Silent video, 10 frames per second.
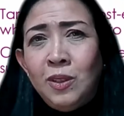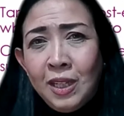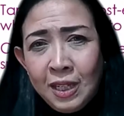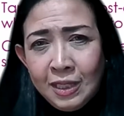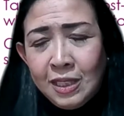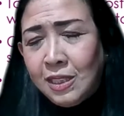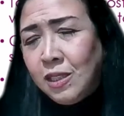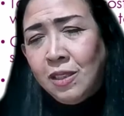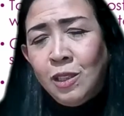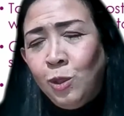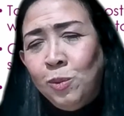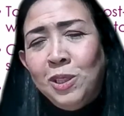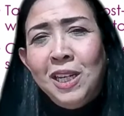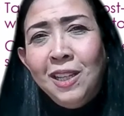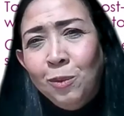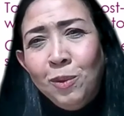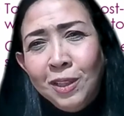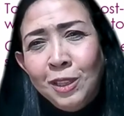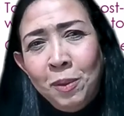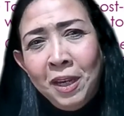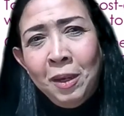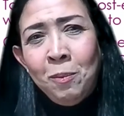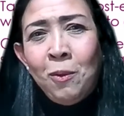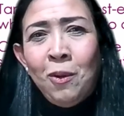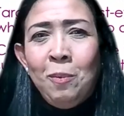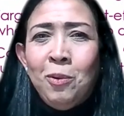And like I said, consumers say they're willing to pay more,